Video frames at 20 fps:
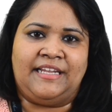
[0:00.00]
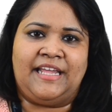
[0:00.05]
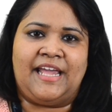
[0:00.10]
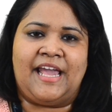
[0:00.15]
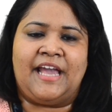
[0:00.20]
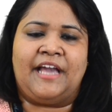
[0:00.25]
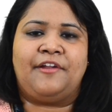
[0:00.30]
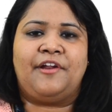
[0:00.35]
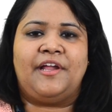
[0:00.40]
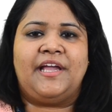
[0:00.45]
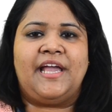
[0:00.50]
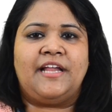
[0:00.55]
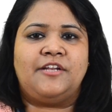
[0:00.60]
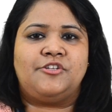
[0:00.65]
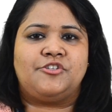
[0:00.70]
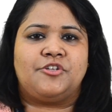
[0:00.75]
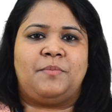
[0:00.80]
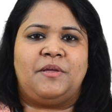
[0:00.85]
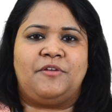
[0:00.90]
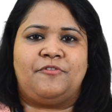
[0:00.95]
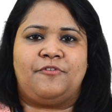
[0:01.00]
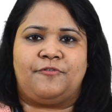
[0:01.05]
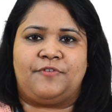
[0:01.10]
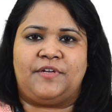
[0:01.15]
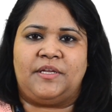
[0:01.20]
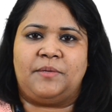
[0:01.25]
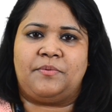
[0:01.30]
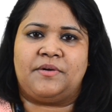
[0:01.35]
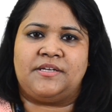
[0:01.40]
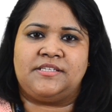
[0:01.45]
The aggregate should be
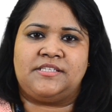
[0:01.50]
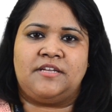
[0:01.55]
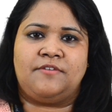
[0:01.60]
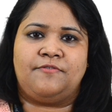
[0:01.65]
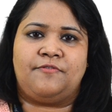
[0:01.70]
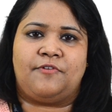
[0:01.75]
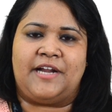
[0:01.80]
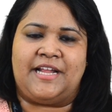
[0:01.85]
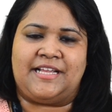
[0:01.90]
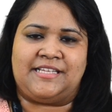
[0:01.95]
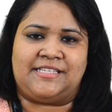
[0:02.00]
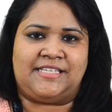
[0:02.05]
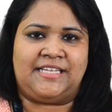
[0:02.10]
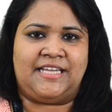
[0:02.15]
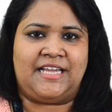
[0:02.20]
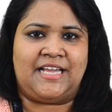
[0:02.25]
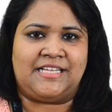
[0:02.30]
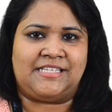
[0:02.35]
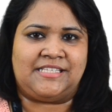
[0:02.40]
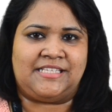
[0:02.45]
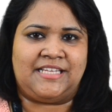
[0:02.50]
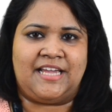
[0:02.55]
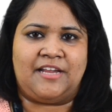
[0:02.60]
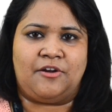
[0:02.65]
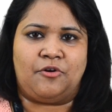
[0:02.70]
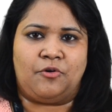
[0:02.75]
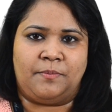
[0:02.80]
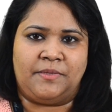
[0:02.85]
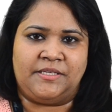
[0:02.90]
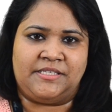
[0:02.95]
50% for ST, SC
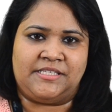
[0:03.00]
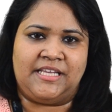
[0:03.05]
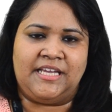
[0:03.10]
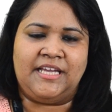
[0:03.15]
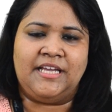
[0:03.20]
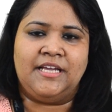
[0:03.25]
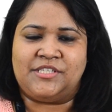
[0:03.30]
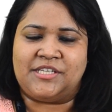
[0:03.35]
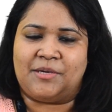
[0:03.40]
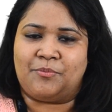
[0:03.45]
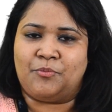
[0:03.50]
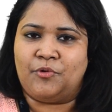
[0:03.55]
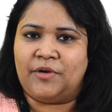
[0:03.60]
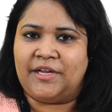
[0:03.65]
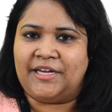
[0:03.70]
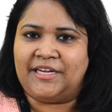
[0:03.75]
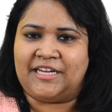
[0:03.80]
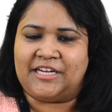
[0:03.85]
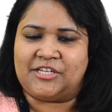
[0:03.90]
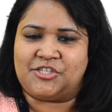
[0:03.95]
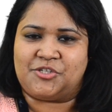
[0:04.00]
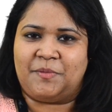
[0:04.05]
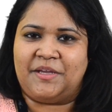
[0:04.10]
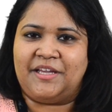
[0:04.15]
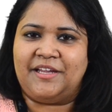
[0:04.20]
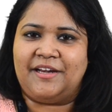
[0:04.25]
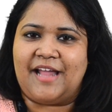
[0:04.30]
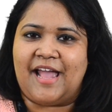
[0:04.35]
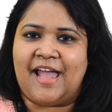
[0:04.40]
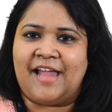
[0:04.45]
and OBC, Jammu and
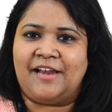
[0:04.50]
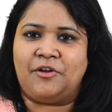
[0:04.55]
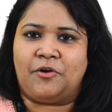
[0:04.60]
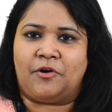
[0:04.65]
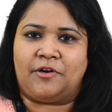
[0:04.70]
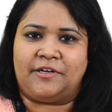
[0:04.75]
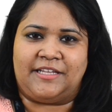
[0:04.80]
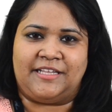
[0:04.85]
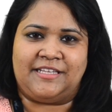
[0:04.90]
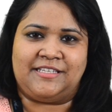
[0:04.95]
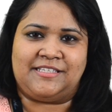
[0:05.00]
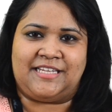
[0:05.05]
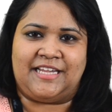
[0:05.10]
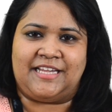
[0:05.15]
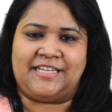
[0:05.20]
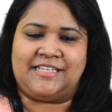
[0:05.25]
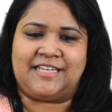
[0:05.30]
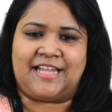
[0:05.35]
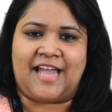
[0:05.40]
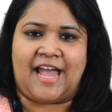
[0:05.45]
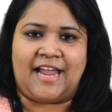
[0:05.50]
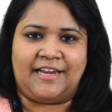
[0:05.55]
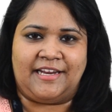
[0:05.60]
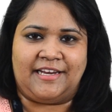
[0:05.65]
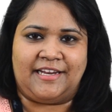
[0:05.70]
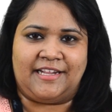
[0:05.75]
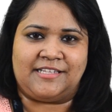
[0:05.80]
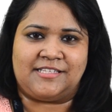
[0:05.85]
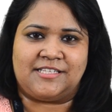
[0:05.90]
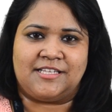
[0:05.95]
Kashmir and Northeast state
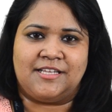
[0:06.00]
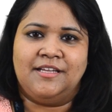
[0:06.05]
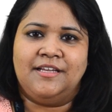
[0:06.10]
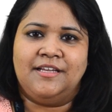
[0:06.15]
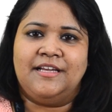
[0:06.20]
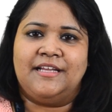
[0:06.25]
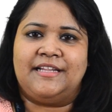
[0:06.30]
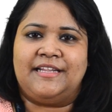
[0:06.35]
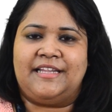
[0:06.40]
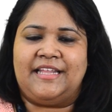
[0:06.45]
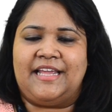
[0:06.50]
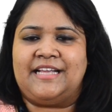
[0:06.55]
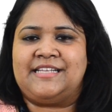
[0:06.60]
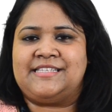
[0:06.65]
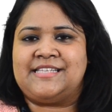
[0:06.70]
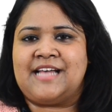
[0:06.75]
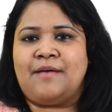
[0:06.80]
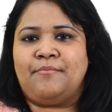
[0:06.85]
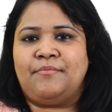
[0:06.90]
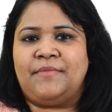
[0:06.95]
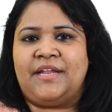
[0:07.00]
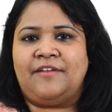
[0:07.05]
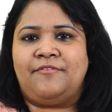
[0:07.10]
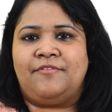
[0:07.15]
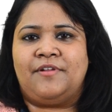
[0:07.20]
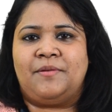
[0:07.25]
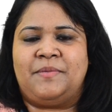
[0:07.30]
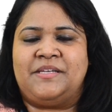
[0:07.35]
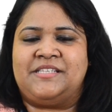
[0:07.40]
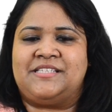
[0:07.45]
candidates. The exam date
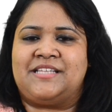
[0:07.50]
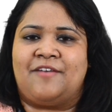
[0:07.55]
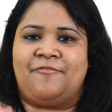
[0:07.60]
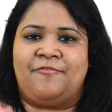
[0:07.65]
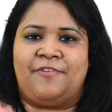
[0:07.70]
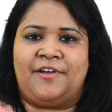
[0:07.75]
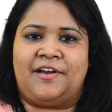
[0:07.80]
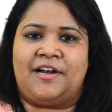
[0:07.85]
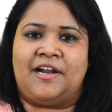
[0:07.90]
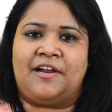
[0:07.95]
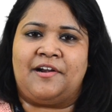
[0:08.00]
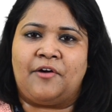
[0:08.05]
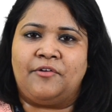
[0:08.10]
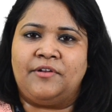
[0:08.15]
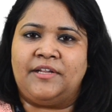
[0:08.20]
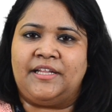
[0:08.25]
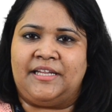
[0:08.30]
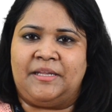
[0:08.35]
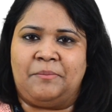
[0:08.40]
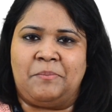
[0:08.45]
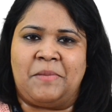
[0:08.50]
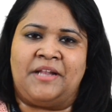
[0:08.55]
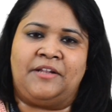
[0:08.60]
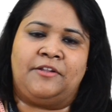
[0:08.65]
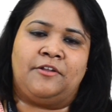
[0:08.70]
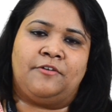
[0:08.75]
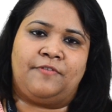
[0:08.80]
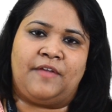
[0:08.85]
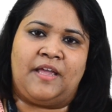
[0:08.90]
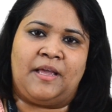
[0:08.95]
will be somewhere around in the
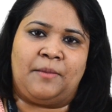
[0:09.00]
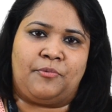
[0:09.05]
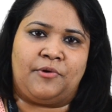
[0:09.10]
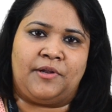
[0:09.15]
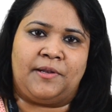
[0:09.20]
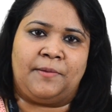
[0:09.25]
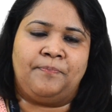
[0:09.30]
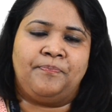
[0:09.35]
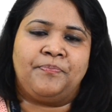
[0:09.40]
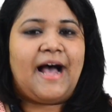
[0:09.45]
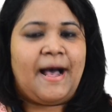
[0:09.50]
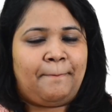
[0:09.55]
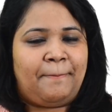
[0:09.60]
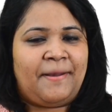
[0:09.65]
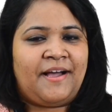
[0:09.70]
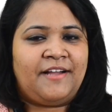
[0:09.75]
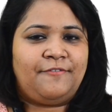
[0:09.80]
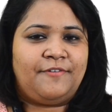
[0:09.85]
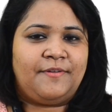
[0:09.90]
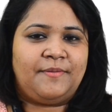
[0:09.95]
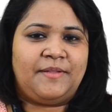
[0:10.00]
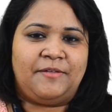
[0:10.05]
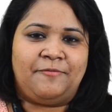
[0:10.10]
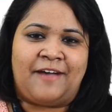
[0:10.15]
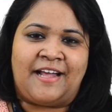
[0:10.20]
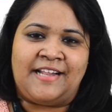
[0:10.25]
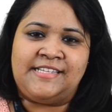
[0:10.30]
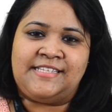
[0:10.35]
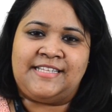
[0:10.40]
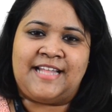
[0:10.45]
month of April. Apart from the
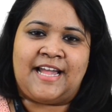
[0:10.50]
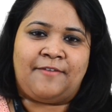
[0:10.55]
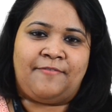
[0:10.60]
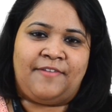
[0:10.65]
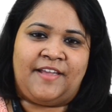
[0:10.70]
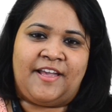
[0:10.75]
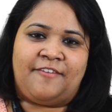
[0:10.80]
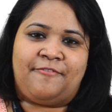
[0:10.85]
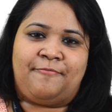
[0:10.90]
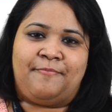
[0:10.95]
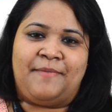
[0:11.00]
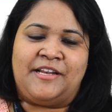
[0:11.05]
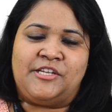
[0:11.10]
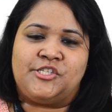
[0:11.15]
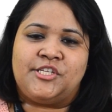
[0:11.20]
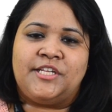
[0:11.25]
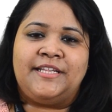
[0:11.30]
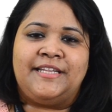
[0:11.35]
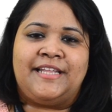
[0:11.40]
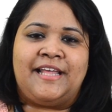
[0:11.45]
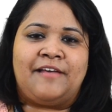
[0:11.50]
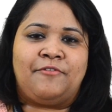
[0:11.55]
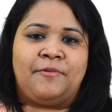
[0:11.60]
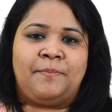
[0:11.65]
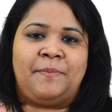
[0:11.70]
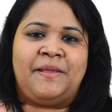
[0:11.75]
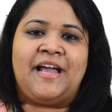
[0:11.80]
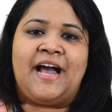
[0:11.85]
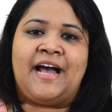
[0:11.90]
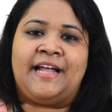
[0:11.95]
ones that we have mentioned, there would
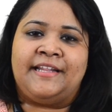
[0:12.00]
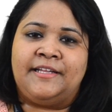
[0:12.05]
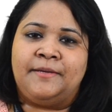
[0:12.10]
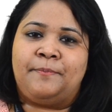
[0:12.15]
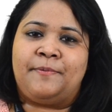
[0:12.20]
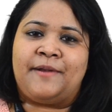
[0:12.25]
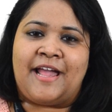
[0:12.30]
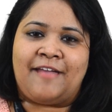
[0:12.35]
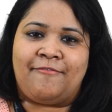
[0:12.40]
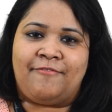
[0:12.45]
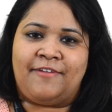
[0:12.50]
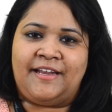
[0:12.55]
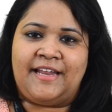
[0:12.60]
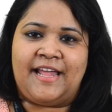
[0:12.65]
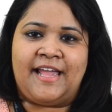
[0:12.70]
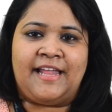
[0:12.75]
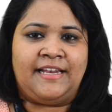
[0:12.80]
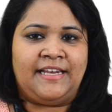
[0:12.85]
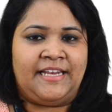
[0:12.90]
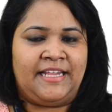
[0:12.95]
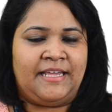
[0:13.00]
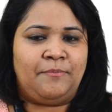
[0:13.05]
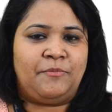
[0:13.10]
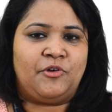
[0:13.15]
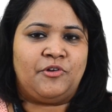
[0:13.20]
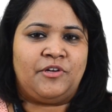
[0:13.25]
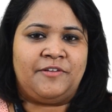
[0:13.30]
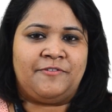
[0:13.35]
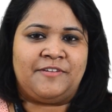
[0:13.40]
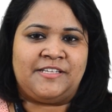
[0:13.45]
be other private and deemed
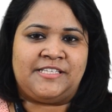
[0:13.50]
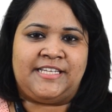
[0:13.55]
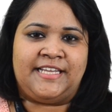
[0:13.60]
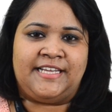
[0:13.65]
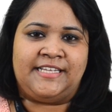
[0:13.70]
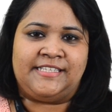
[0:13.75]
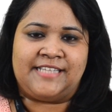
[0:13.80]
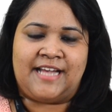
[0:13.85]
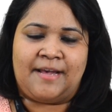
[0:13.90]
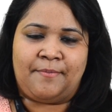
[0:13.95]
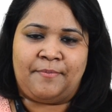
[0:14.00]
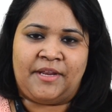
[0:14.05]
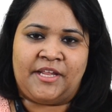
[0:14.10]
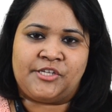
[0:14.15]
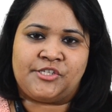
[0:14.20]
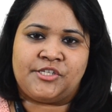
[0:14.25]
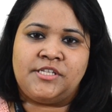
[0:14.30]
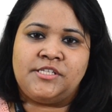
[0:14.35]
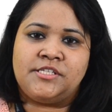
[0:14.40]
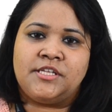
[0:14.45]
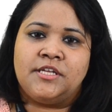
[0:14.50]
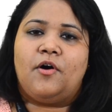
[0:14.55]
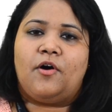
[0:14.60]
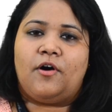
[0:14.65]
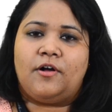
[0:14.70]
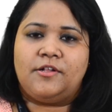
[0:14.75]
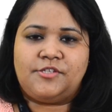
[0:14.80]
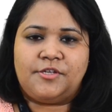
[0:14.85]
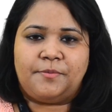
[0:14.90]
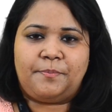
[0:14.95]
university examinations.
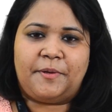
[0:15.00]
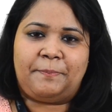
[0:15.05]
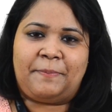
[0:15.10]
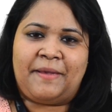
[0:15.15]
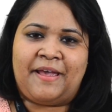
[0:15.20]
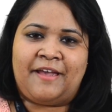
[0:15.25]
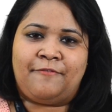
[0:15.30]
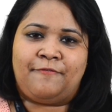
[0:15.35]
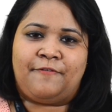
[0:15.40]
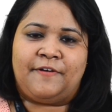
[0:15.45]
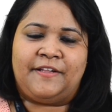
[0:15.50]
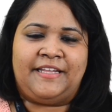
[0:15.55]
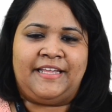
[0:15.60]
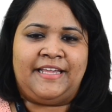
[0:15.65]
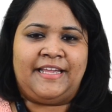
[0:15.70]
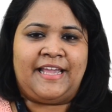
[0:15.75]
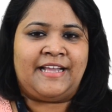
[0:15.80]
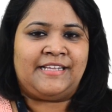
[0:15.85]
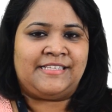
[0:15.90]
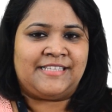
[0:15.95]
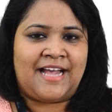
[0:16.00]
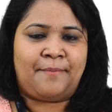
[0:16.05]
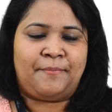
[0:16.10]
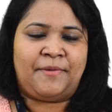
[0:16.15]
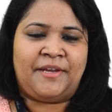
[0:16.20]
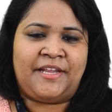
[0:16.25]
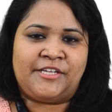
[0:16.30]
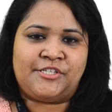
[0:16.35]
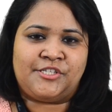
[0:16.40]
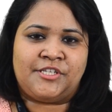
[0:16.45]
Also prepare for the
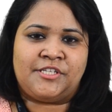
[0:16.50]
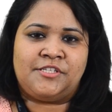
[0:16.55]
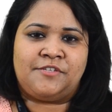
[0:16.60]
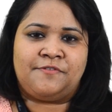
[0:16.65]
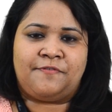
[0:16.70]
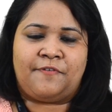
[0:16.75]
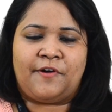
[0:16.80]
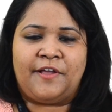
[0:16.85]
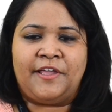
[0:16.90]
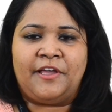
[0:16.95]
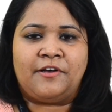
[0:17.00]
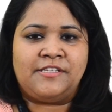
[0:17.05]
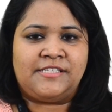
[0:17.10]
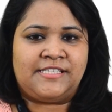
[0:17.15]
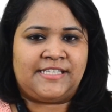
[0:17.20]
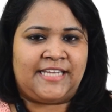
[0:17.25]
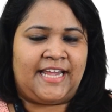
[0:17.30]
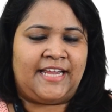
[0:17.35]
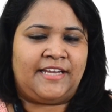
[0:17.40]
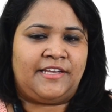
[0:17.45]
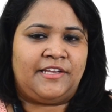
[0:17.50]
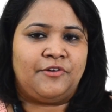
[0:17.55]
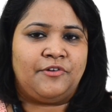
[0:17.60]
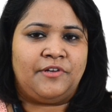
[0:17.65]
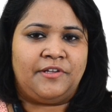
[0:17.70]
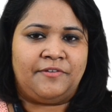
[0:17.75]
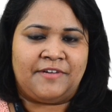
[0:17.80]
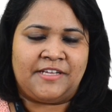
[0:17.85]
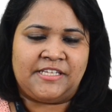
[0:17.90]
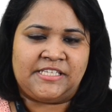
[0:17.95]
examinations for your state
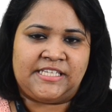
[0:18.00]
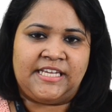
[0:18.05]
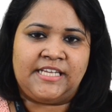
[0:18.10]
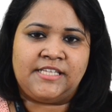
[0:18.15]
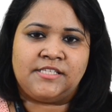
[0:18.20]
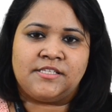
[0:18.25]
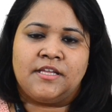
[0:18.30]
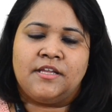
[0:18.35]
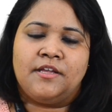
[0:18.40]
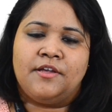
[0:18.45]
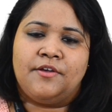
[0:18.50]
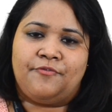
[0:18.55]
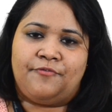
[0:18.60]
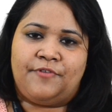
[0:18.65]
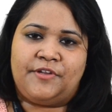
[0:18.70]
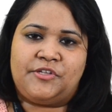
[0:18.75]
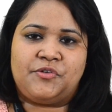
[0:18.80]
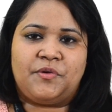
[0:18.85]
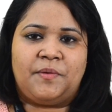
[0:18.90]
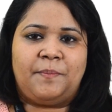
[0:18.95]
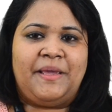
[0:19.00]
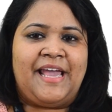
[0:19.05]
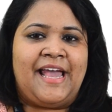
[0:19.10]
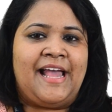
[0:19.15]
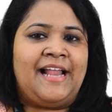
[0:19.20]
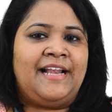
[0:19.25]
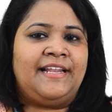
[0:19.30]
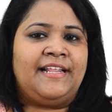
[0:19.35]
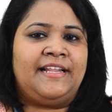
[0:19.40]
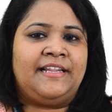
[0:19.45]
universities, which would be
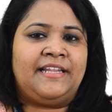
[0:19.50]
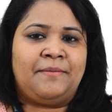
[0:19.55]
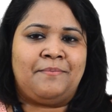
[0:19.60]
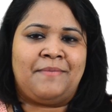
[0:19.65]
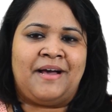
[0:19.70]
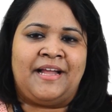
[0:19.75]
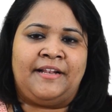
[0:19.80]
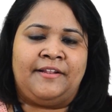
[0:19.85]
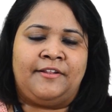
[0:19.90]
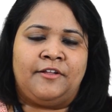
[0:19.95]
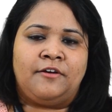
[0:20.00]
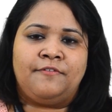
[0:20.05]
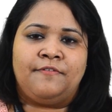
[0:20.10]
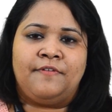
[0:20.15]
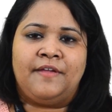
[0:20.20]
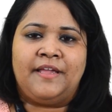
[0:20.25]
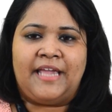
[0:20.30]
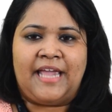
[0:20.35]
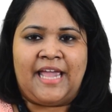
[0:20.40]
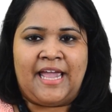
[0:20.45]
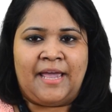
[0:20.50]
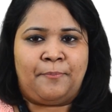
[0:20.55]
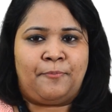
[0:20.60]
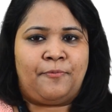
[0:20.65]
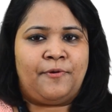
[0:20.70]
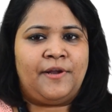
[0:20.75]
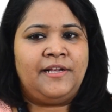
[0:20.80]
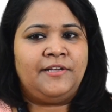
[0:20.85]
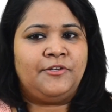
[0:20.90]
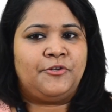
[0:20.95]
held in the month of
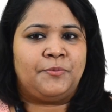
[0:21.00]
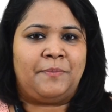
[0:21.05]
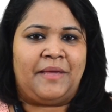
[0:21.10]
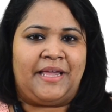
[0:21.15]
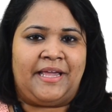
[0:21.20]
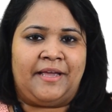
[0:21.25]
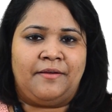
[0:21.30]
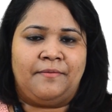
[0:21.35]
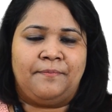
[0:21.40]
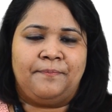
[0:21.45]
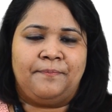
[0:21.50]
April to May.